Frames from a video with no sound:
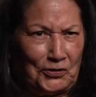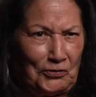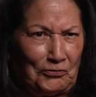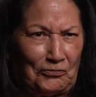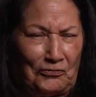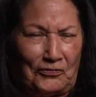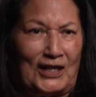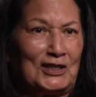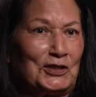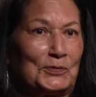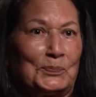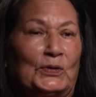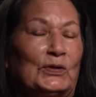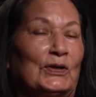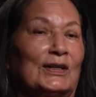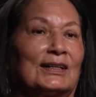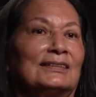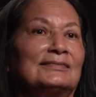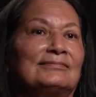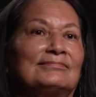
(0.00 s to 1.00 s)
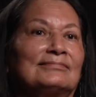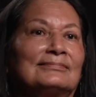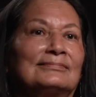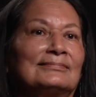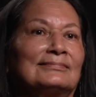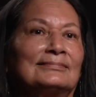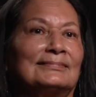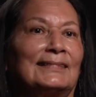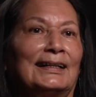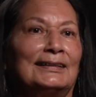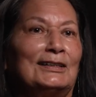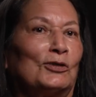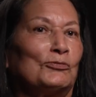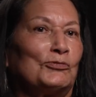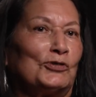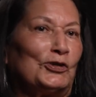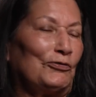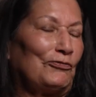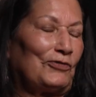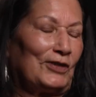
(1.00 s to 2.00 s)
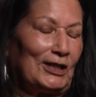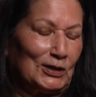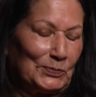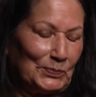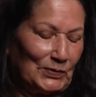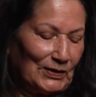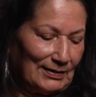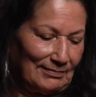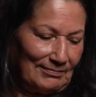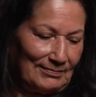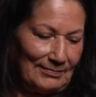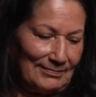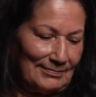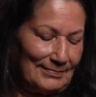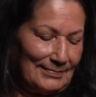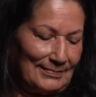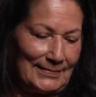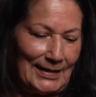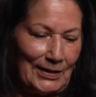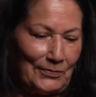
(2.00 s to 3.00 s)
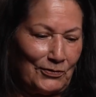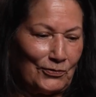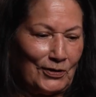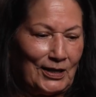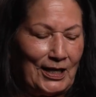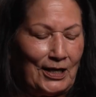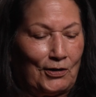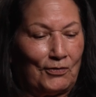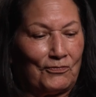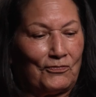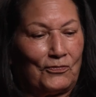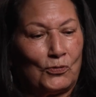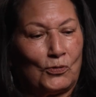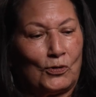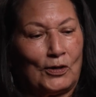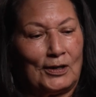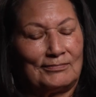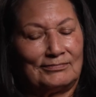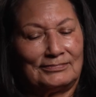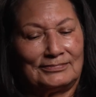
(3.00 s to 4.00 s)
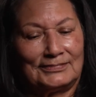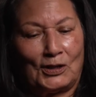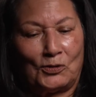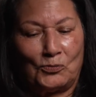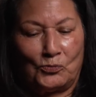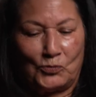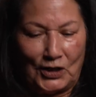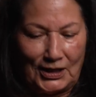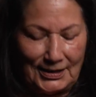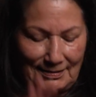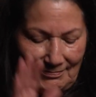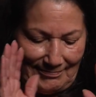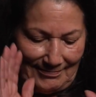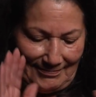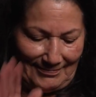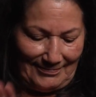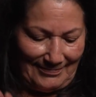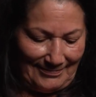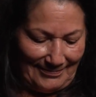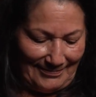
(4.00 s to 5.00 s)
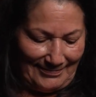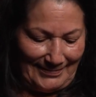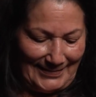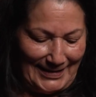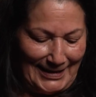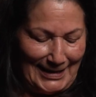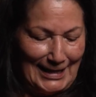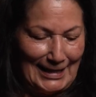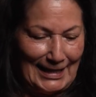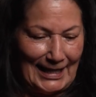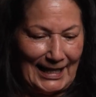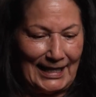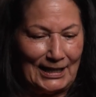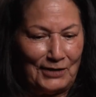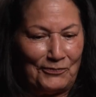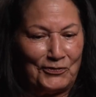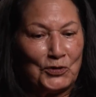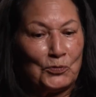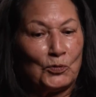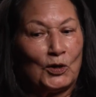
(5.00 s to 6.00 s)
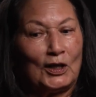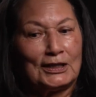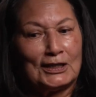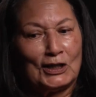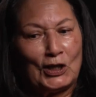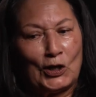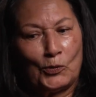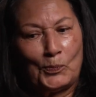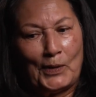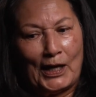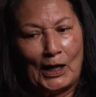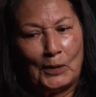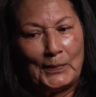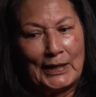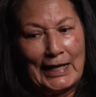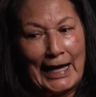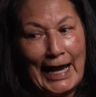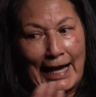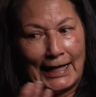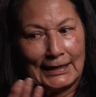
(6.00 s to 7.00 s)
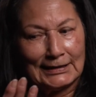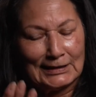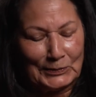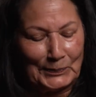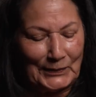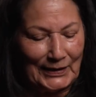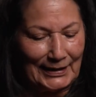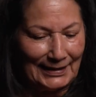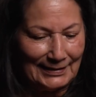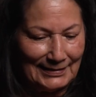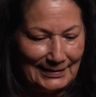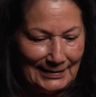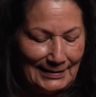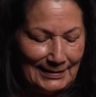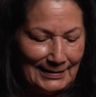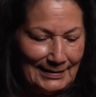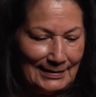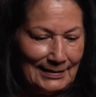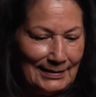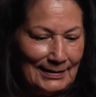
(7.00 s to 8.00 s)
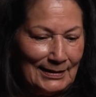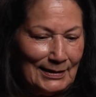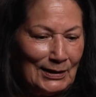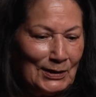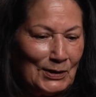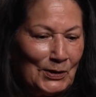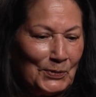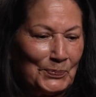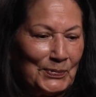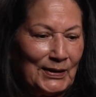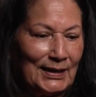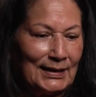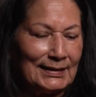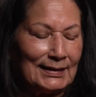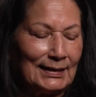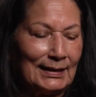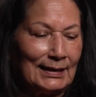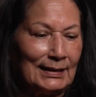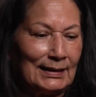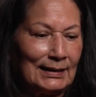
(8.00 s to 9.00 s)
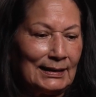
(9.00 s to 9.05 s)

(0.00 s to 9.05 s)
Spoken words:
Facebook. I don't do Facebook. Never cared for it. Don't want any of that. If you want to know about me, ask me. But